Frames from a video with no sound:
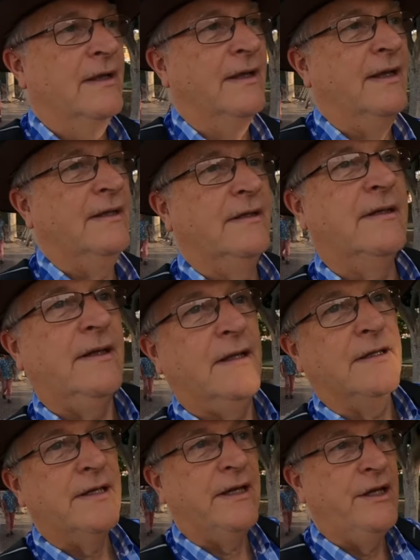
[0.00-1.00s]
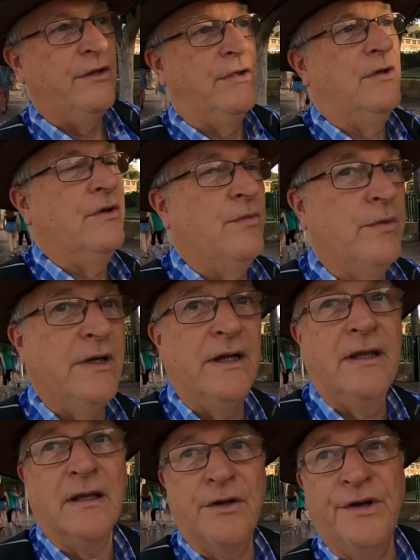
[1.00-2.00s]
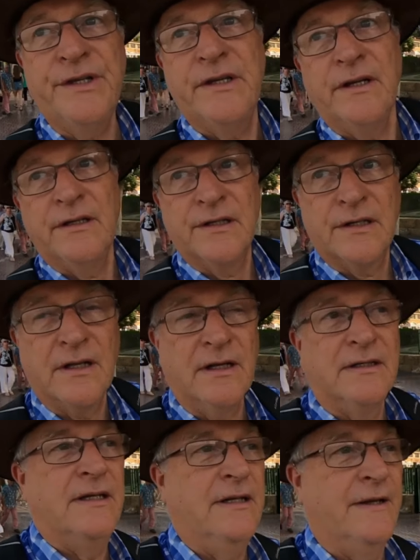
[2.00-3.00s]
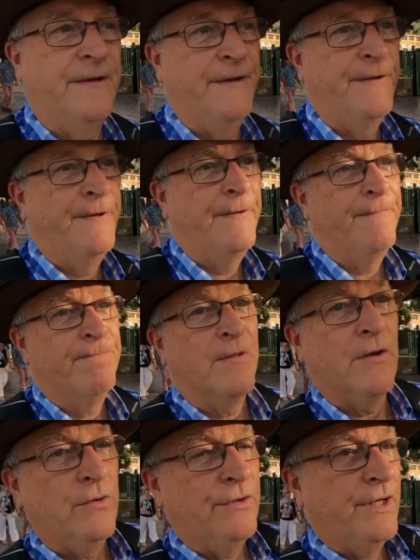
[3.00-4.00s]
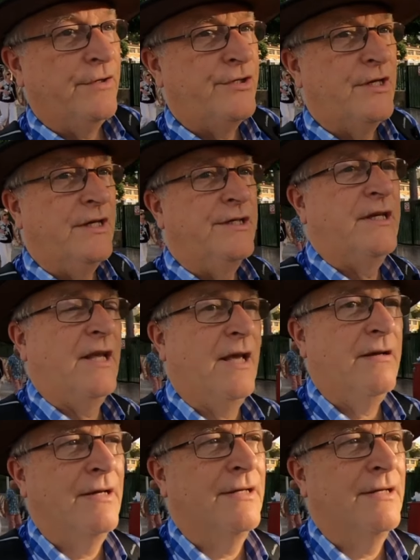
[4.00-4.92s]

and continue the good work that Krista had started all those years ago,